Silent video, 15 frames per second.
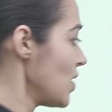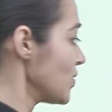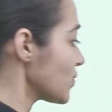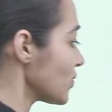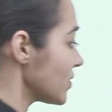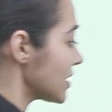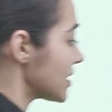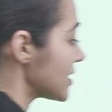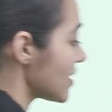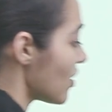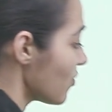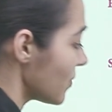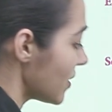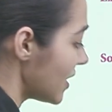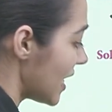So this is
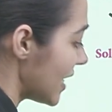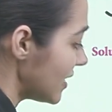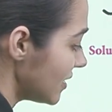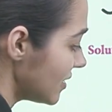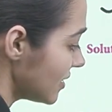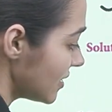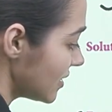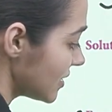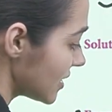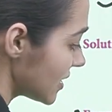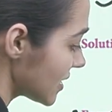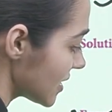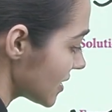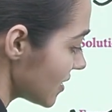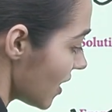our mirror line,
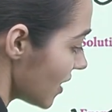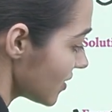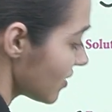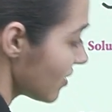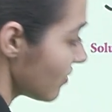this is the other